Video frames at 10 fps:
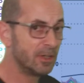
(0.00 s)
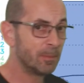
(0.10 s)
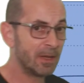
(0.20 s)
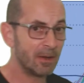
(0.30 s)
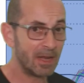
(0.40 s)

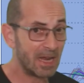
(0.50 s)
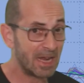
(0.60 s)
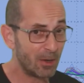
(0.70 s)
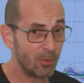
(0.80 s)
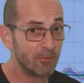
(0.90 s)
about
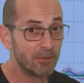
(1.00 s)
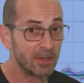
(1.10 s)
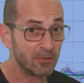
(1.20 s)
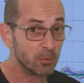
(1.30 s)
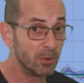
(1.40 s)
how
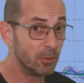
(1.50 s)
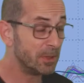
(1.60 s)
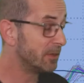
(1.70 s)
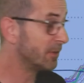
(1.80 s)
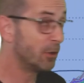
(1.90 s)
things will
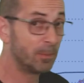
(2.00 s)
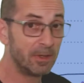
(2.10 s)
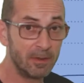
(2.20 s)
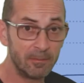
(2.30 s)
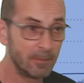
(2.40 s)
be
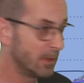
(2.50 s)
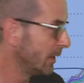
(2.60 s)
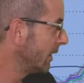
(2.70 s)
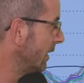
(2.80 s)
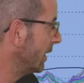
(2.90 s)
developing.
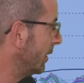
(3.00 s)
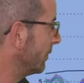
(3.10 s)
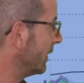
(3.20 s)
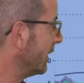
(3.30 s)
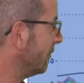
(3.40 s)

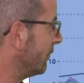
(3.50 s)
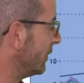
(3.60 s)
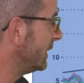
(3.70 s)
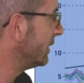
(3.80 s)
In the